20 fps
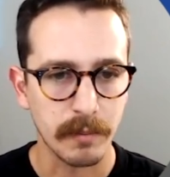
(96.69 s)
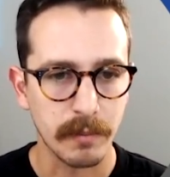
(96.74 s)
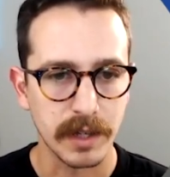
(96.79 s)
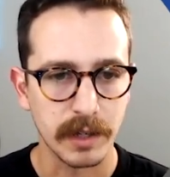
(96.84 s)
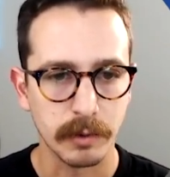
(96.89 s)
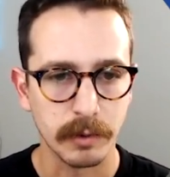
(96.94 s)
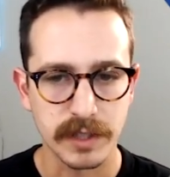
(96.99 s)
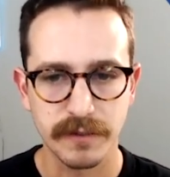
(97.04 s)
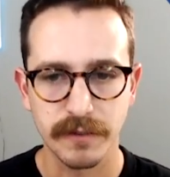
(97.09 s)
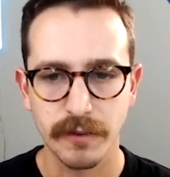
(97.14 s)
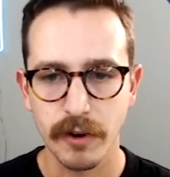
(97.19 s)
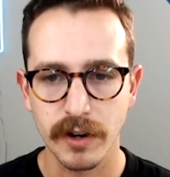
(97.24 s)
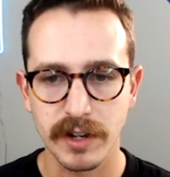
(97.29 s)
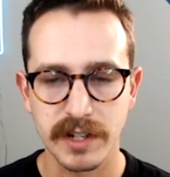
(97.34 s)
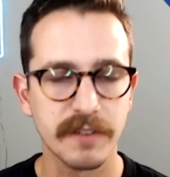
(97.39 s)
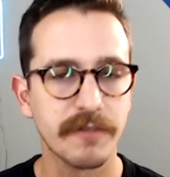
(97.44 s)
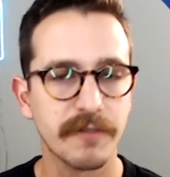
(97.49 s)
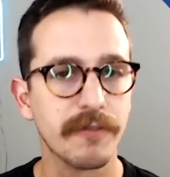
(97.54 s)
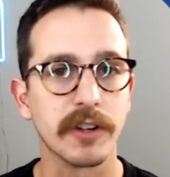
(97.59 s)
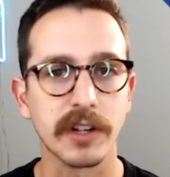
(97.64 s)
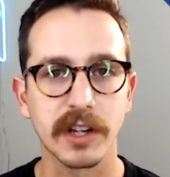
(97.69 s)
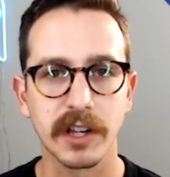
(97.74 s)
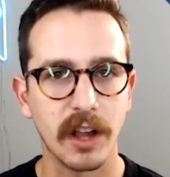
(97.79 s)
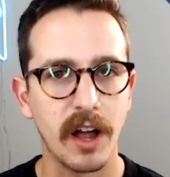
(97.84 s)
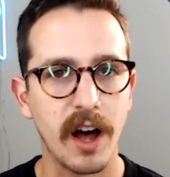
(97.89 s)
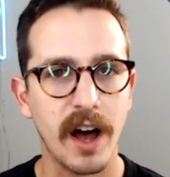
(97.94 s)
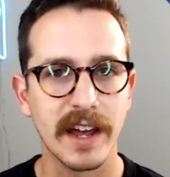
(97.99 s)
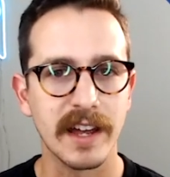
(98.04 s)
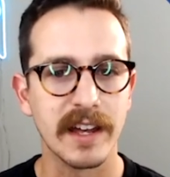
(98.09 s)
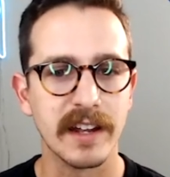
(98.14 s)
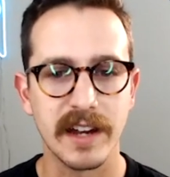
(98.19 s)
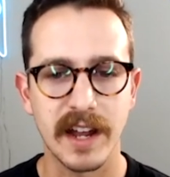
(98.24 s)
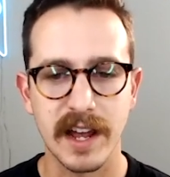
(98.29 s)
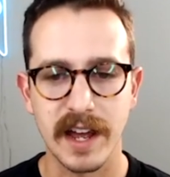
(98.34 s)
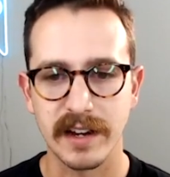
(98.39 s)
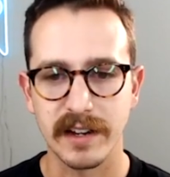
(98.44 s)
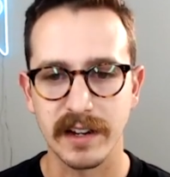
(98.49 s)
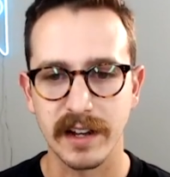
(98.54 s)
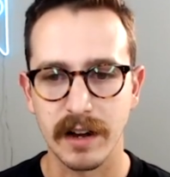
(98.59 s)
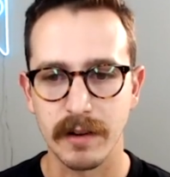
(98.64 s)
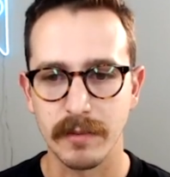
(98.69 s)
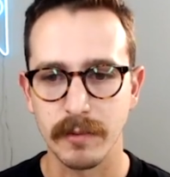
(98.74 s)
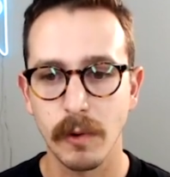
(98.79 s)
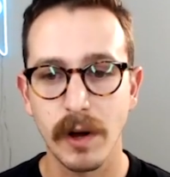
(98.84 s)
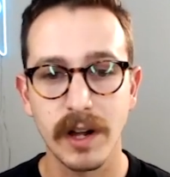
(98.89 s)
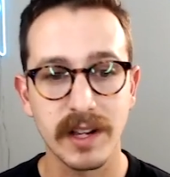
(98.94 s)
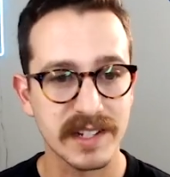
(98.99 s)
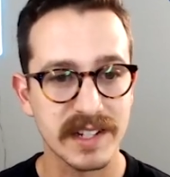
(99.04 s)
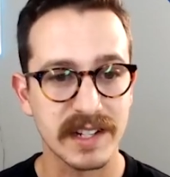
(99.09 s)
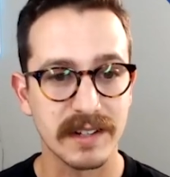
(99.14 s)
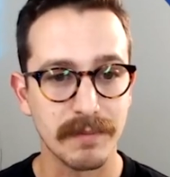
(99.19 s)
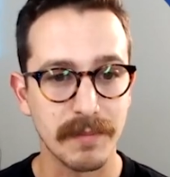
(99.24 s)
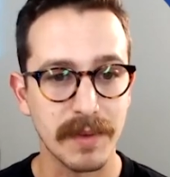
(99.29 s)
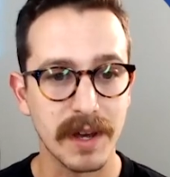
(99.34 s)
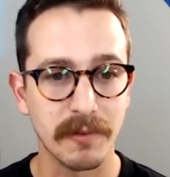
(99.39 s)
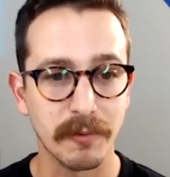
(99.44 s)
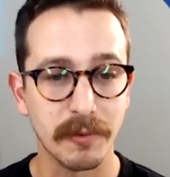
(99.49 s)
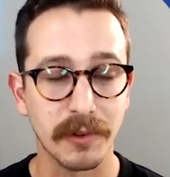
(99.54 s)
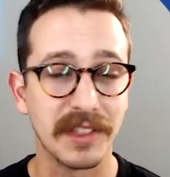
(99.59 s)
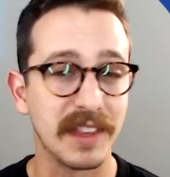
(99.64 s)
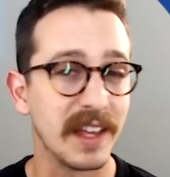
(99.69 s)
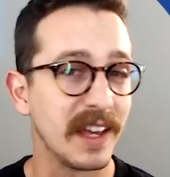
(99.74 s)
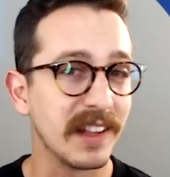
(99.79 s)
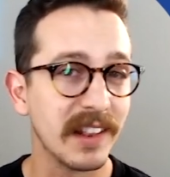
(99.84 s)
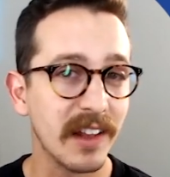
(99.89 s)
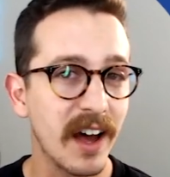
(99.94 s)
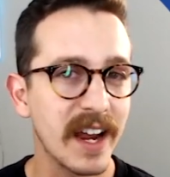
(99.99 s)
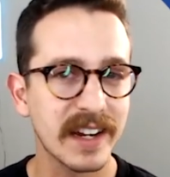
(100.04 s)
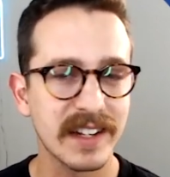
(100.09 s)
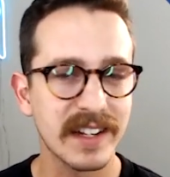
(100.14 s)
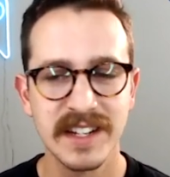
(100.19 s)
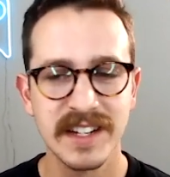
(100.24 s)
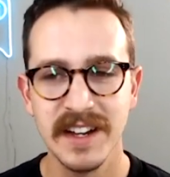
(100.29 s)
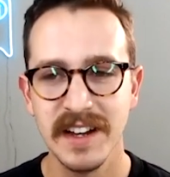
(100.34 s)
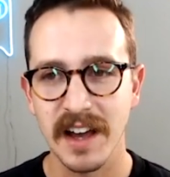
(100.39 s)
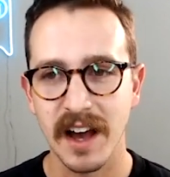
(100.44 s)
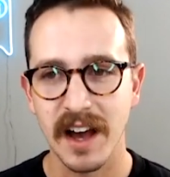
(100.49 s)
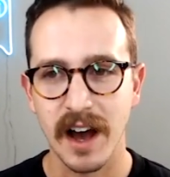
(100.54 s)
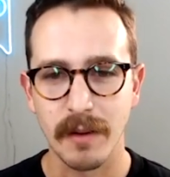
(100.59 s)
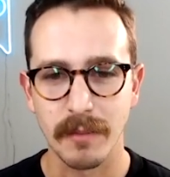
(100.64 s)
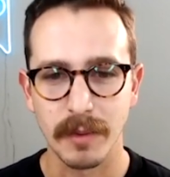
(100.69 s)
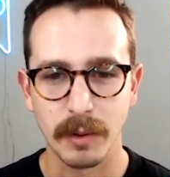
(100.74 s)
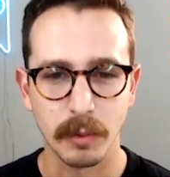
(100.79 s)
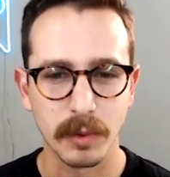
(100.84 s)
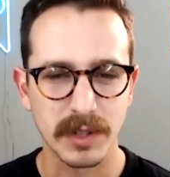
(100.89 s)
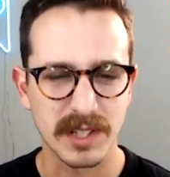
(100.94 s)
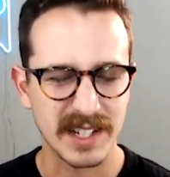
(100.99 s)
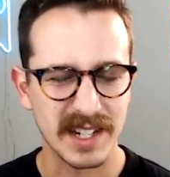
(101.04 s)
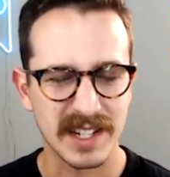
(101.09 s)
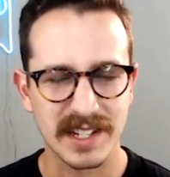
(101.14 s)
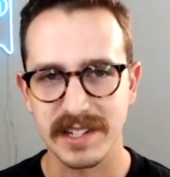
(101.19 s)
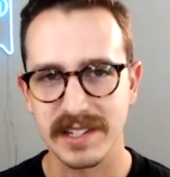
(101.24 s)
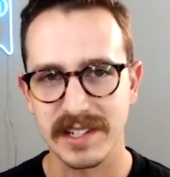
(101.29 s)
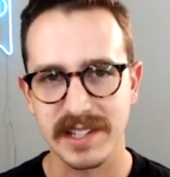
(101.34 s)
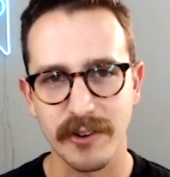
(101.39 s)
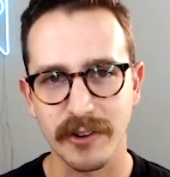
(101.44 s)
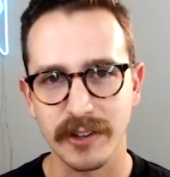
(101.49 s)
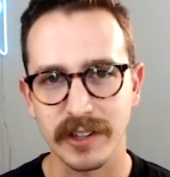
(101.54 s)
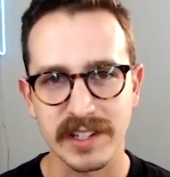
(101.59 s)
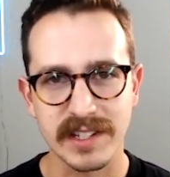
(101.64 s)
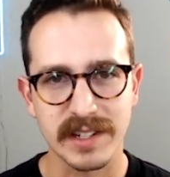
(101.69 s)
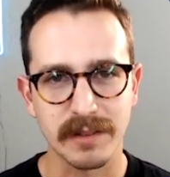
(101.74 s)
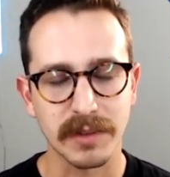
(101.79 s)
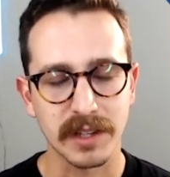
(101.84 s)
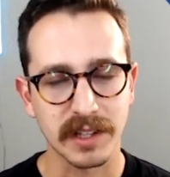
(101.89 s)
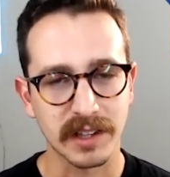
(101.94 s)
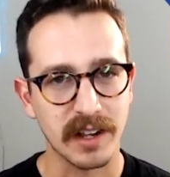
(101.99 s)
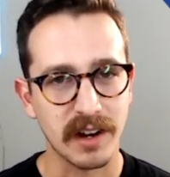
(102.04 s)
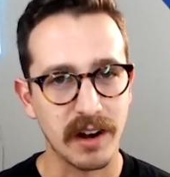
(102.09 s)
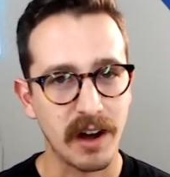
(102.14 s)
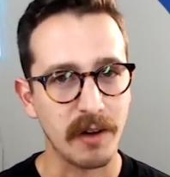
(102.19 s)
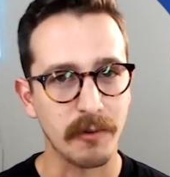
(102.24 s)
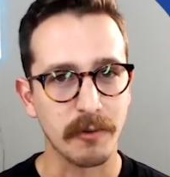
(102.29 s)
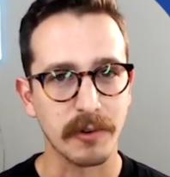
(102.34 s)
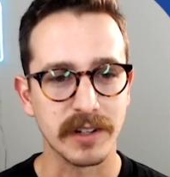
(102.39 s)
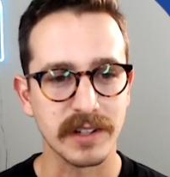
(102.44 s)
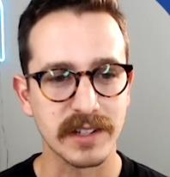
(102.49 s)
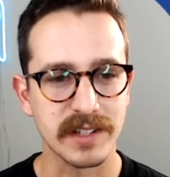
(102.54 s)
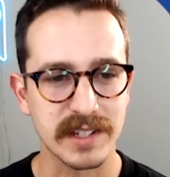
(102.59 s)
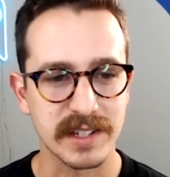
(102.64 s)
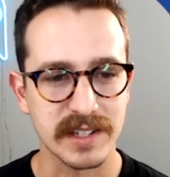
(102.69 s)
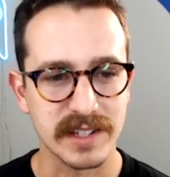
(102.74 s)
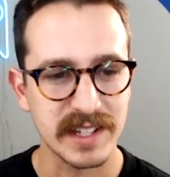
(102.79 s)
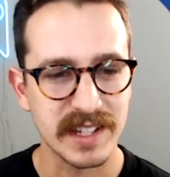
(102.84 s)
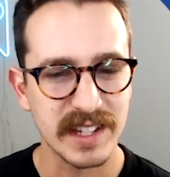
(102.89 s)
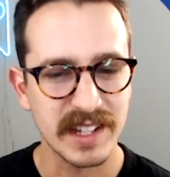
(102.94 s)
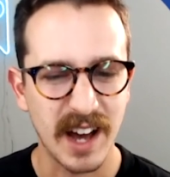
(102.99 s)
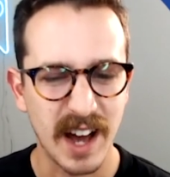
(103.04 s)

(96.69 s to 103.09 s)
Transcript: It was for a different client, and whilst it met what they liked, it wasn't necessarily something that I wanted to see.